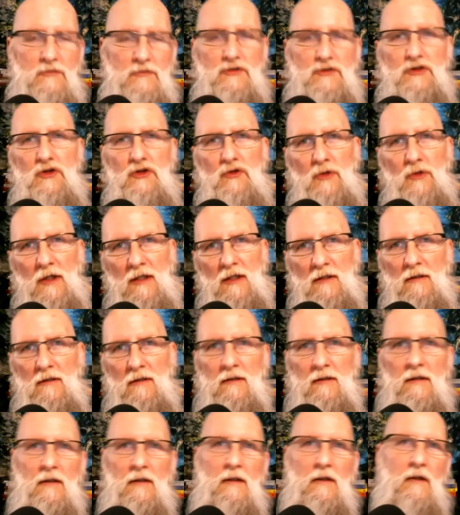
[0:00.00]
2 in,
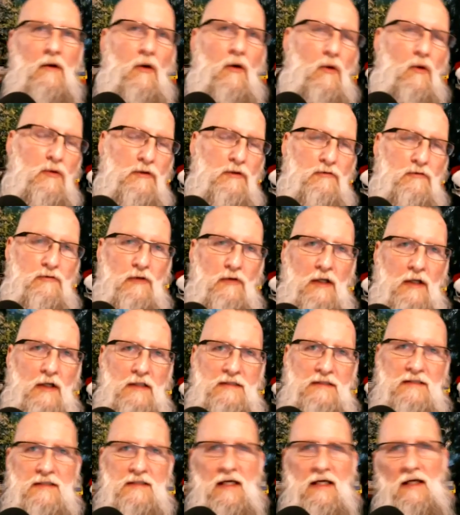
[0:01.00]
hold it for 8
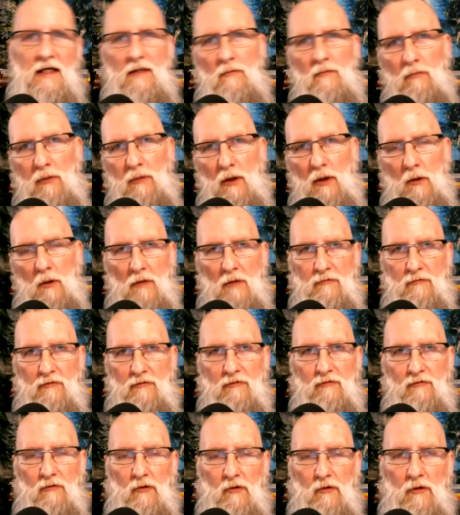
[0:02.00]
to 10, blow out for
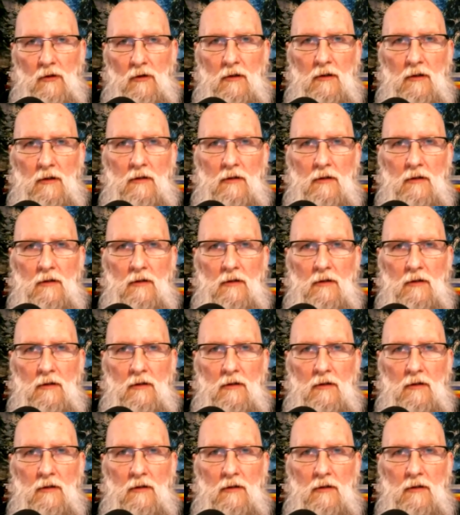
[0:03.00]
4.